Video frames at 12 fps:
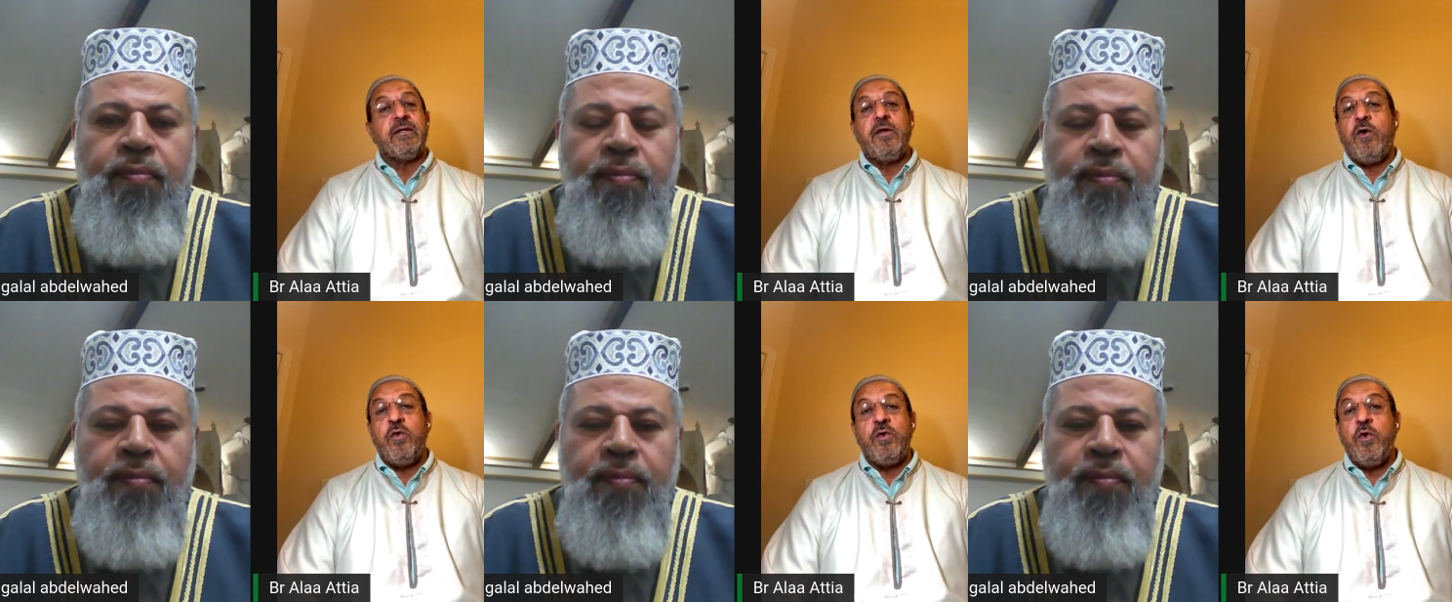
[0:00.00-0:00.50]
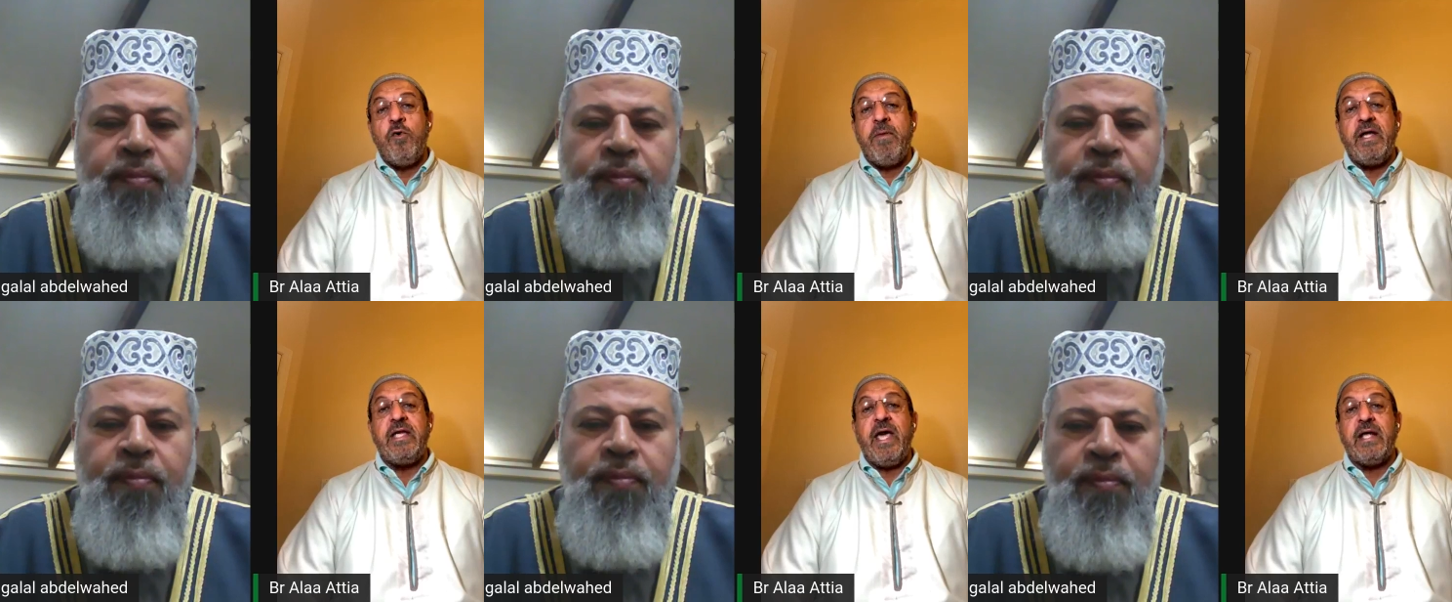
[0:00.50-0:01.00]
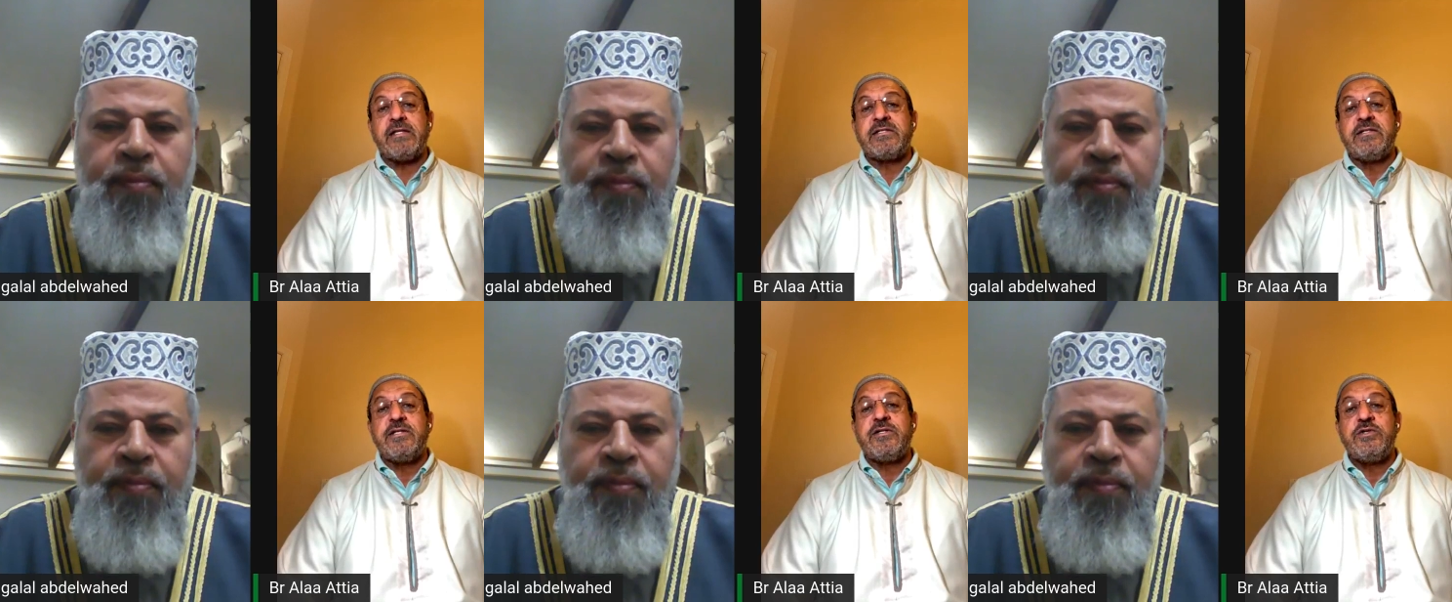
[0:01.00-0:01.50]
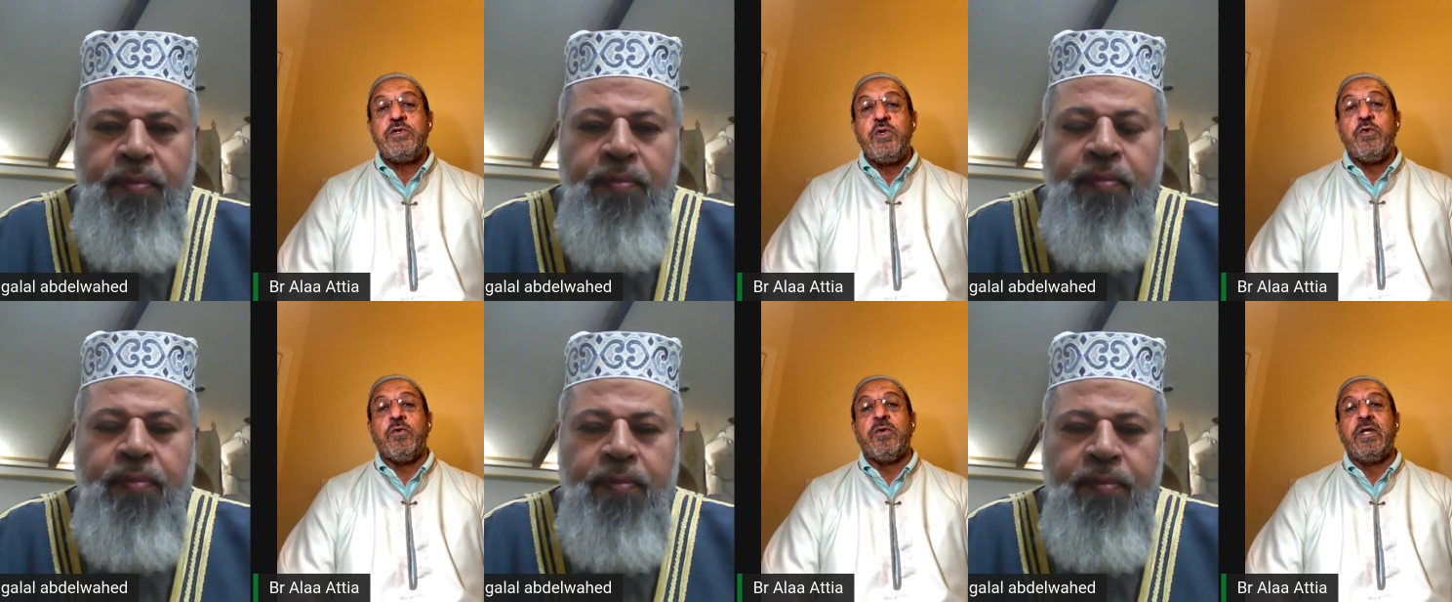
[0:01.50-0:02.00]
Speaker 1: No, nobody else, this is
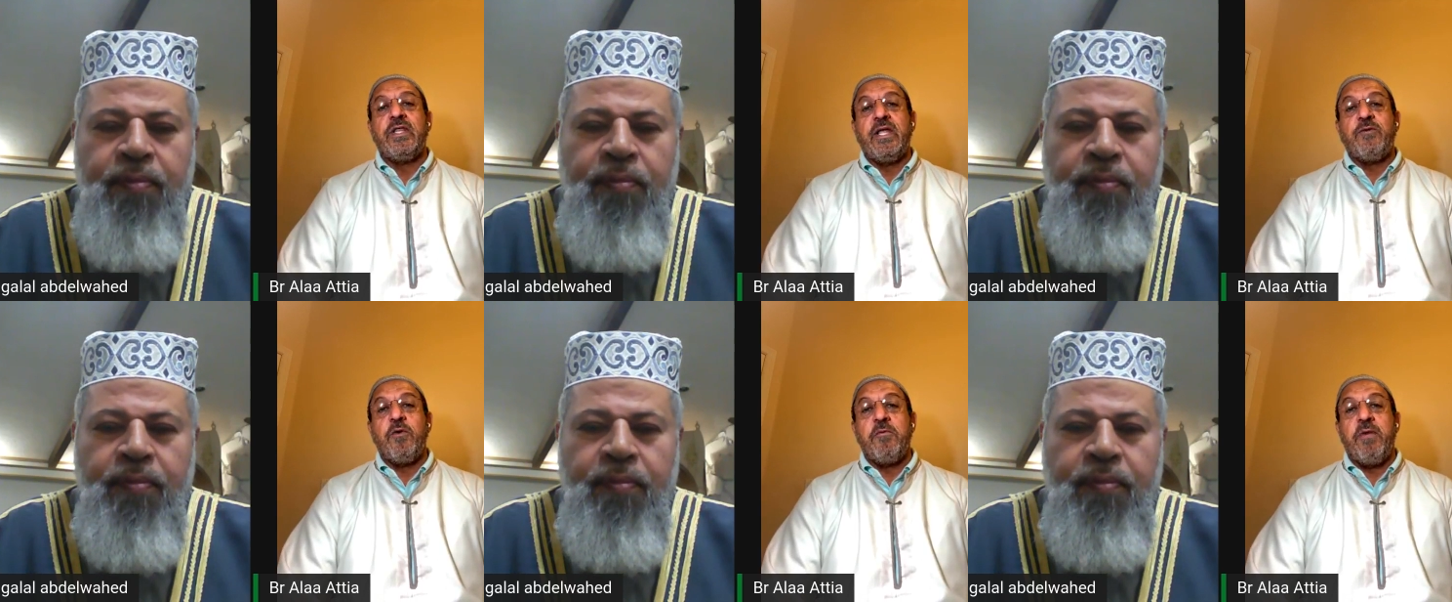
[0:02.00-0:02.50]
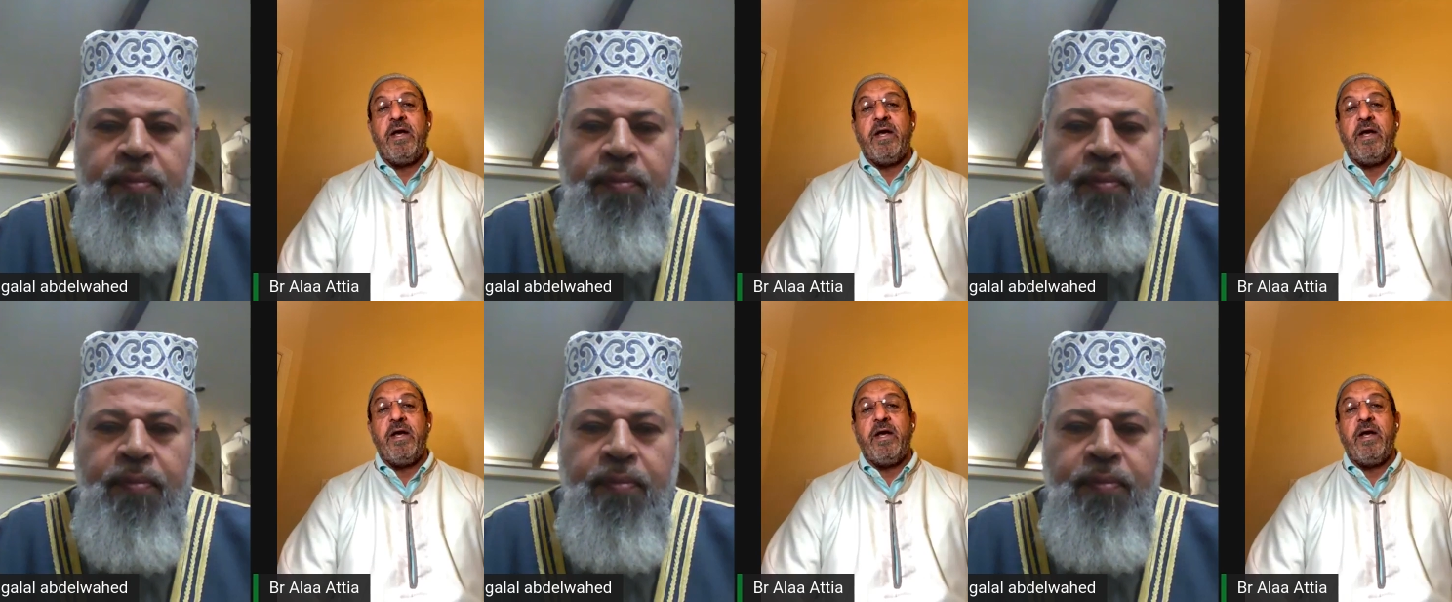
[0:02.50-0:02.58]
you that will